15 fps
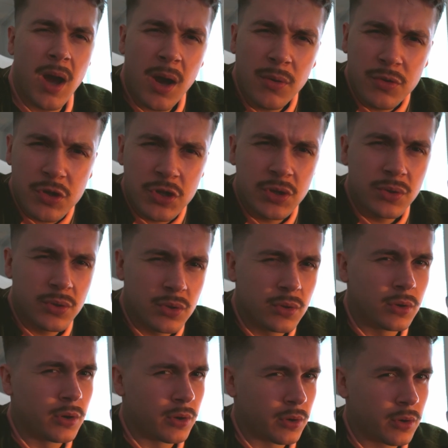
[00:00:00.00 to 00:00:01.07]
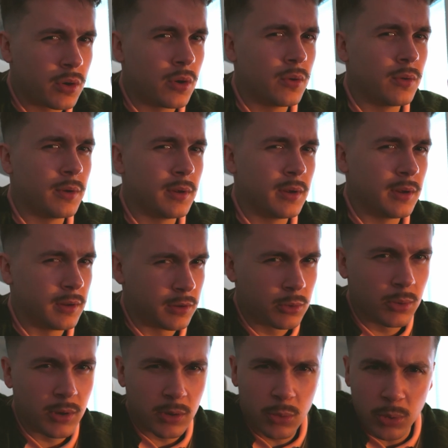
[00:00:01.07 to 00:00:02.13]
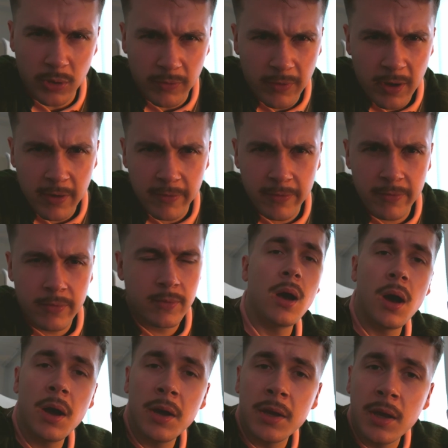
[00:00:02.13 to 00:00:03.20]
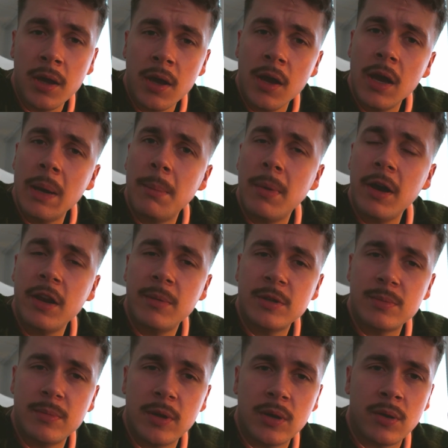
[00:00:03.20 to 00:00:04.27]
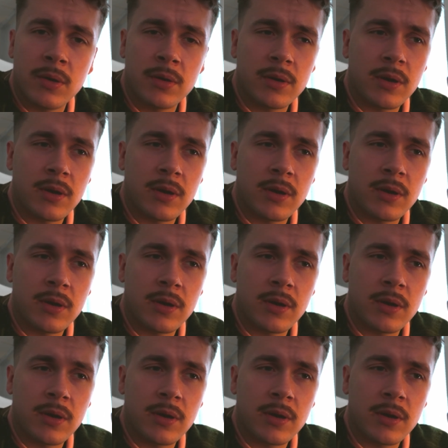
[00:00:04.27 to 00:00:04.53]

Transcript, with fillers: How should you learn coding in 2025? Hi, my name is Miro